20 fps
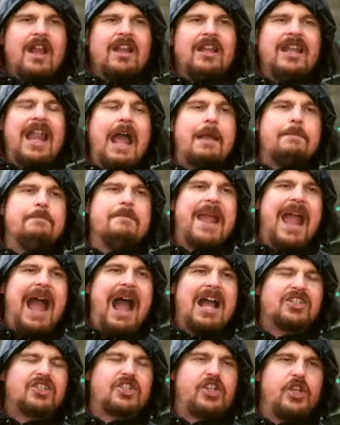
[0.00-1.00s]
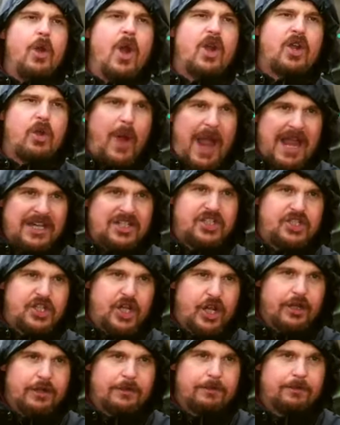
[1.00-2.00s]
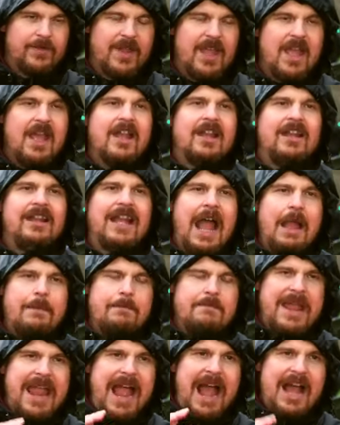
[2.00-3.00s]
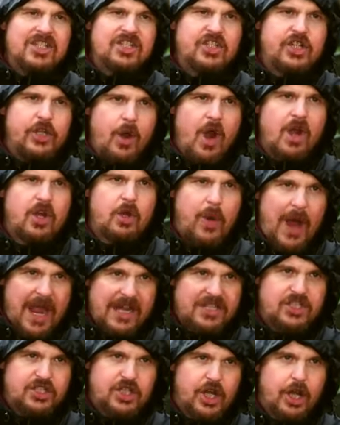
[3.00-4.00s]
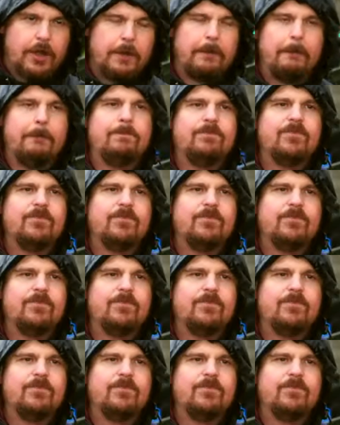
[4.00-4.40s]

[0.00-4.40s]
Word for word: Let me ask you a question. Let me ask you a question.